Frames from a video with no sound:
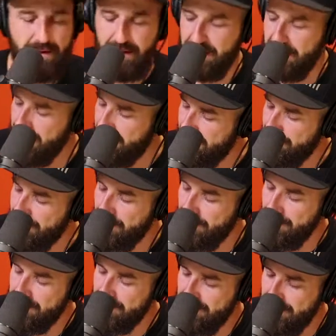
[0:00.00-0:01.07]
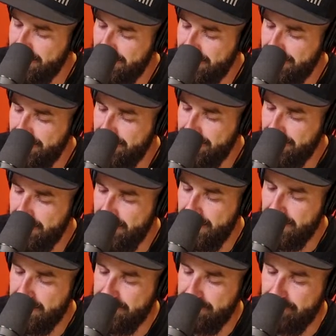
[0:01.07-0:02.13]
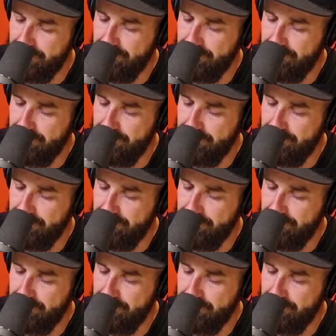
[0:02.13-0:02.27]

thought I didn't hit record. I did.